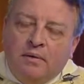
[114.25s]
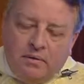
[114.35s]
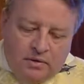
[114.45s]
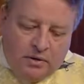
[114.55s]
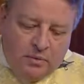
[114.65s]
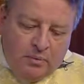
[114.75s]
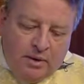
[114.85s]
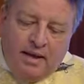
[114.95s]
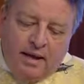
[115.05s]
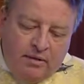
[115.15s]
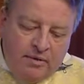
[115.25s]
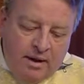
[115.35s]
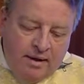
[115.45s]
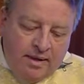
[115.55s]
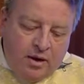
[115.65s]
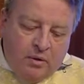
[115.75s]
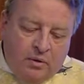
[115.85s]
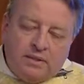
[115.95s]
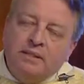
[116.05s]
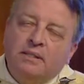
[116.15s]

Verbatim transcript: So we have that whole